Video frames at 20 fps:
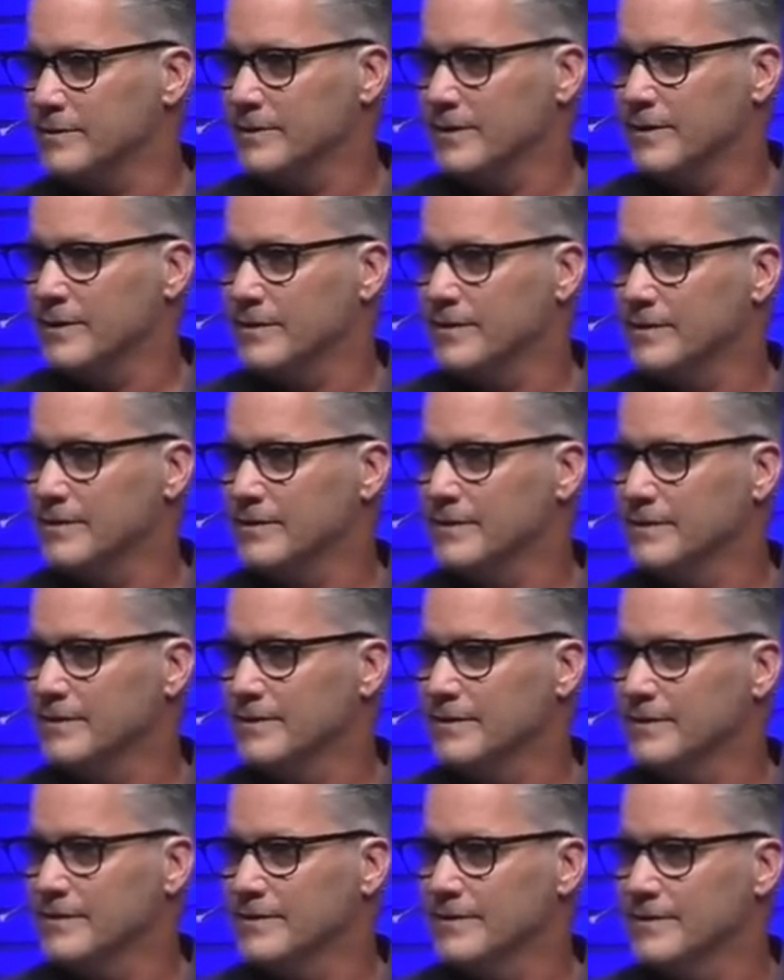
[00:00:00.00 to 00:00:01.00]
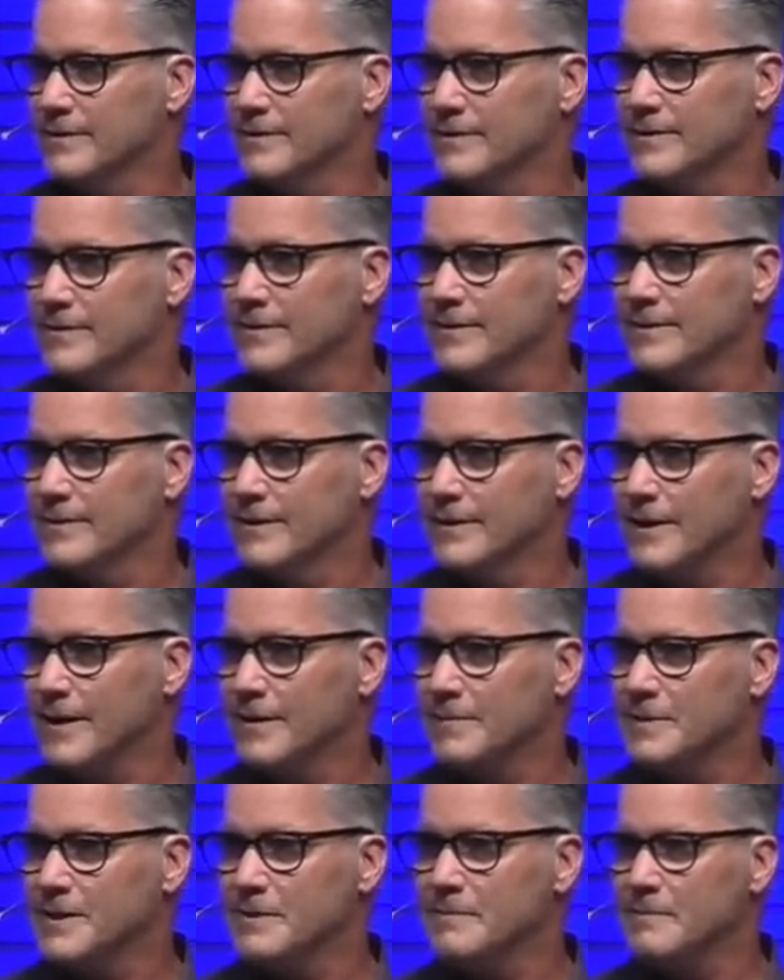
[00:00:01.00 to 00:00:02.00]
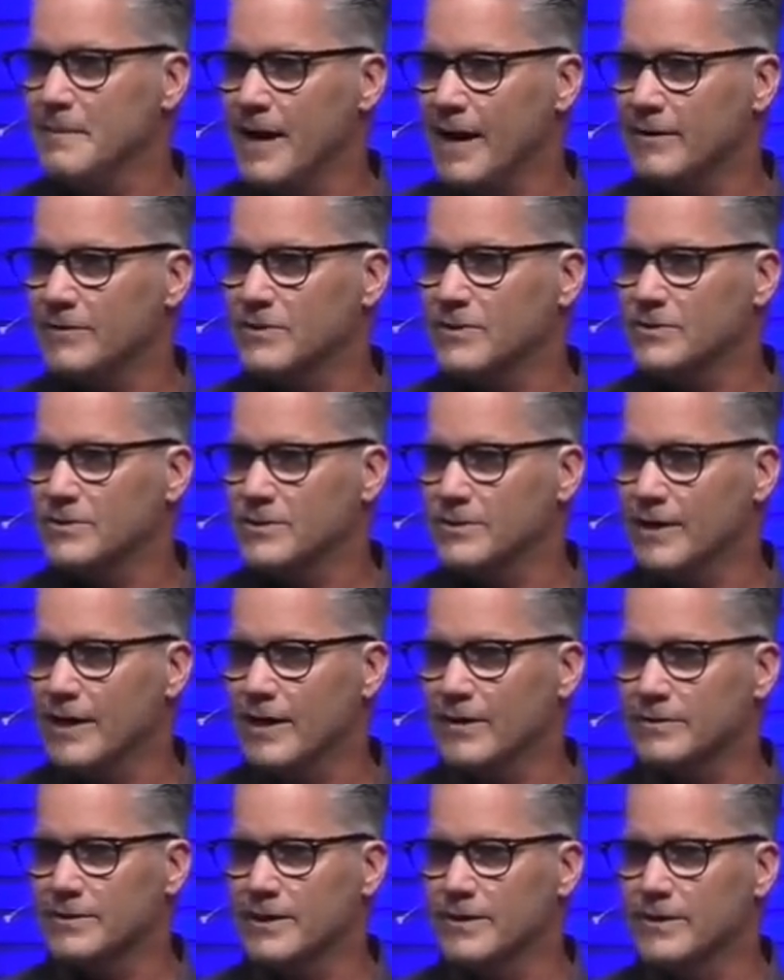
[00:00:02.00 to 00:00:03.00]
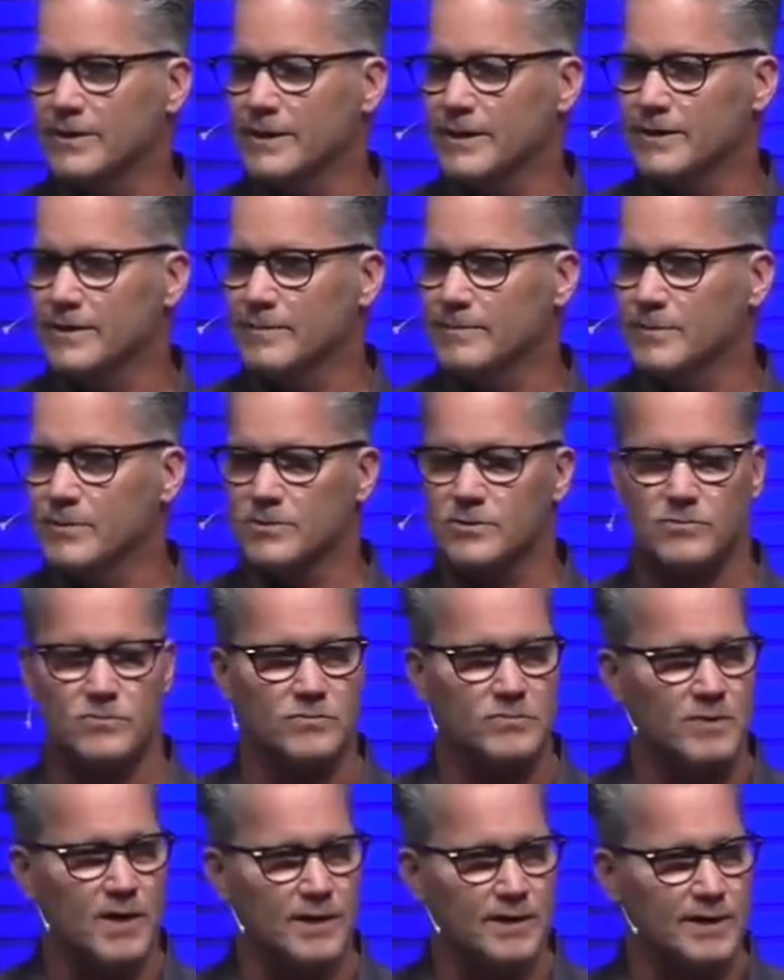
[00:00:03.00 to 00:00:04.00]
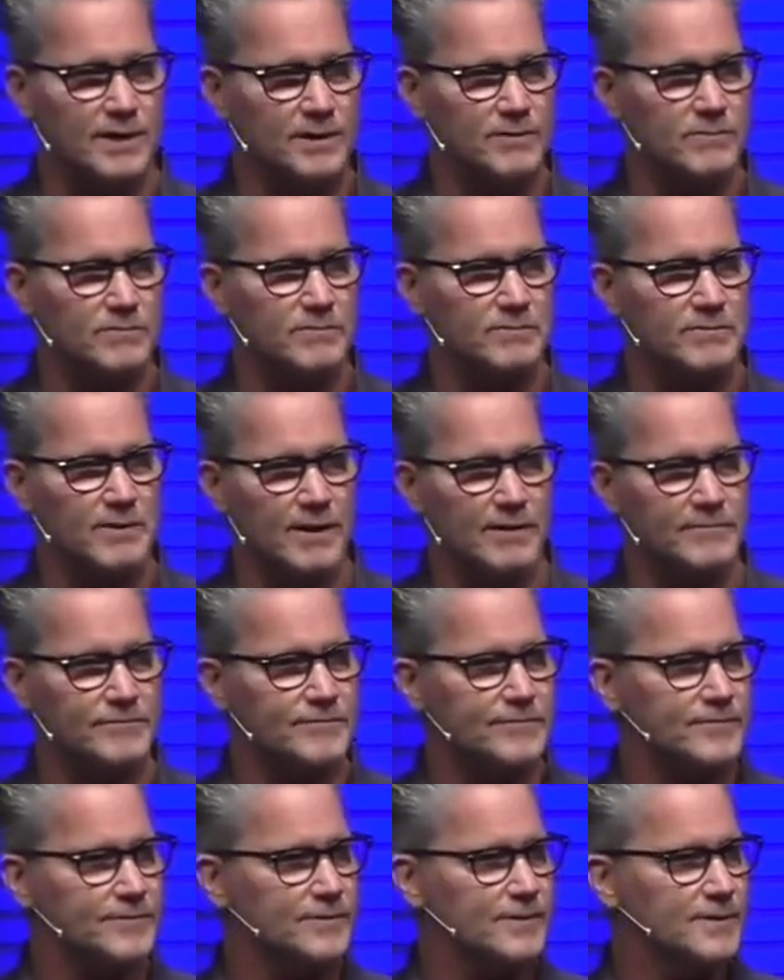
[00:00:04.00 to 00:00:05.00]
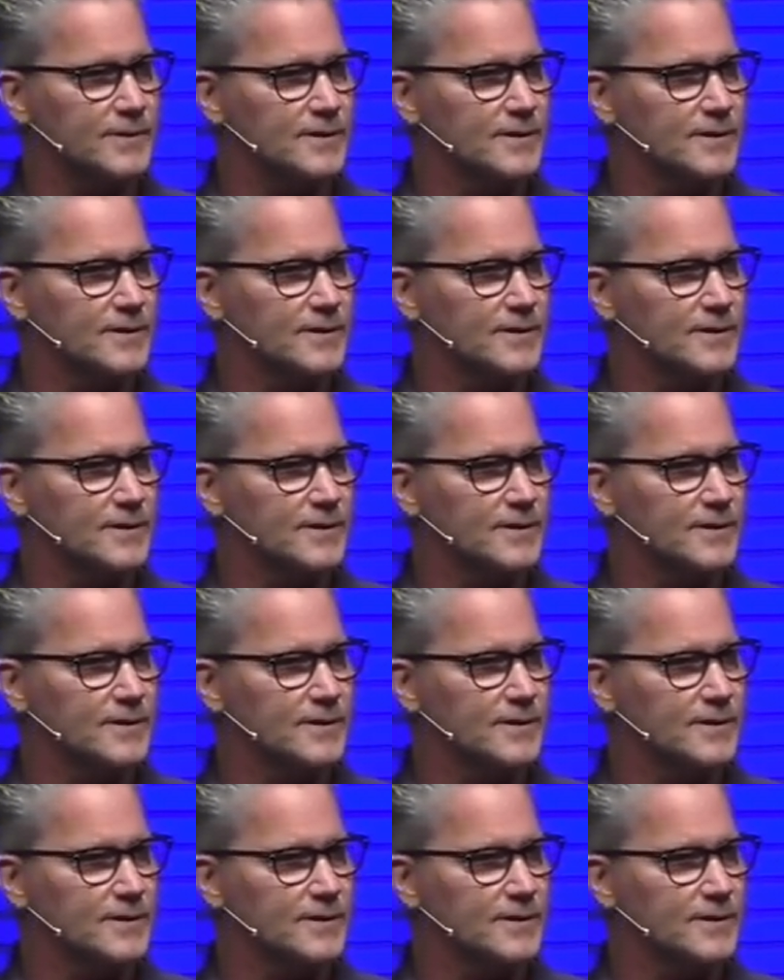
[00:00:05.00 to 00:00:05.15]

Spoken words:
there. How many Matthews are out there in the most rugged, rough